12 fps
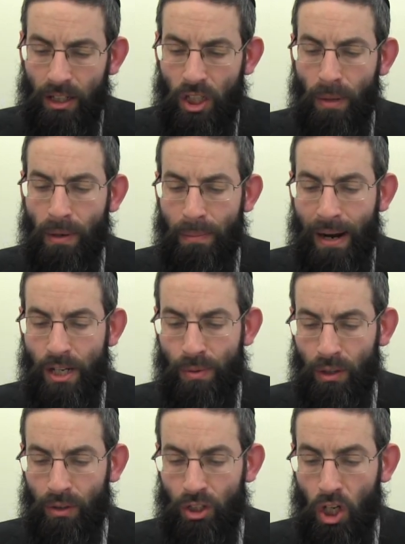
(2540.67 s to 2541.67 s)
The Amar as
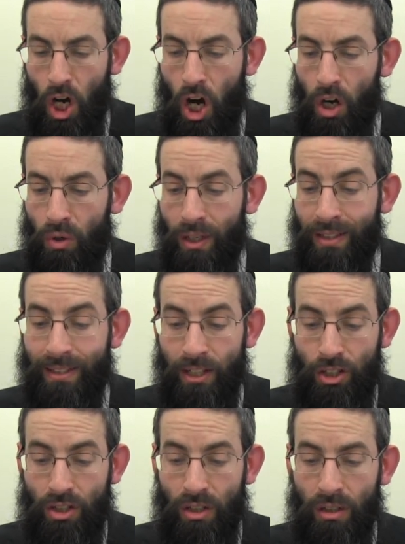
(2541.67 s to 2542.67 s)
we learned, Aron
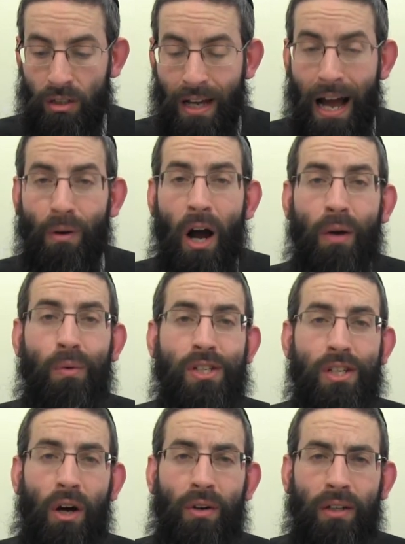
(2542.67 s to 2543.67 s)
Tisha. How high was
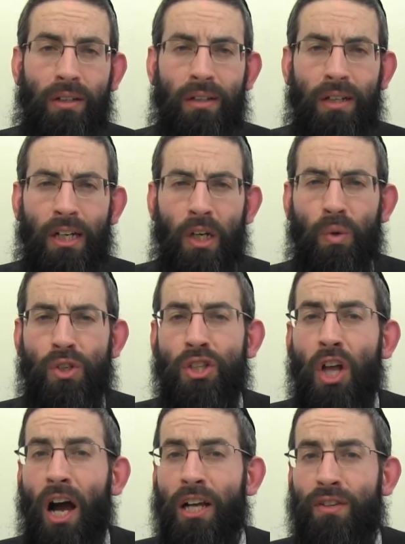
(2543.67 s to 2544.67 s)
the Aron? It was
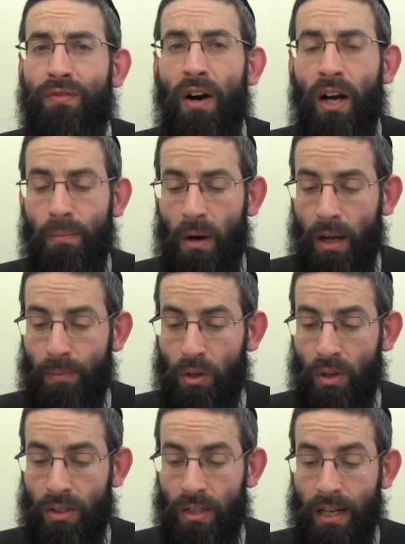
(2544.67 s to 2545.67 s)
9 tefachim high
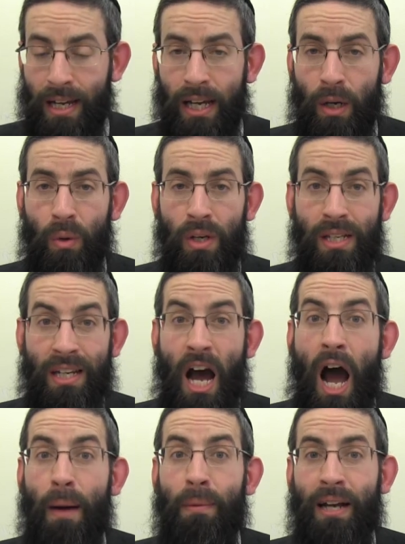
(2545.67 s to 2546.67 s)
because it was an
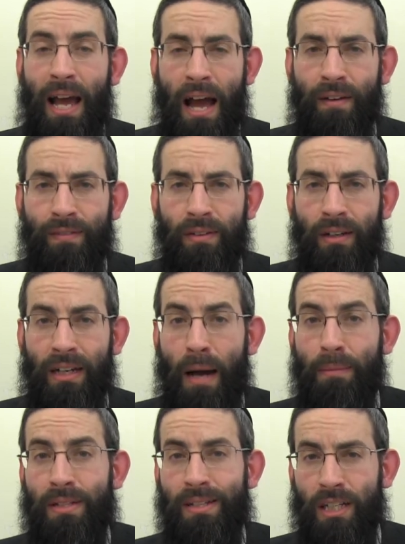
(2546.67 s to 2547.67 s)
amma and a half, an
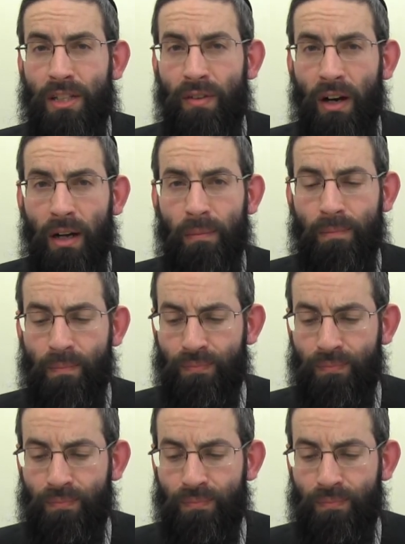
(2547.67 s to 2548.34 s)
amma 6 tefachim.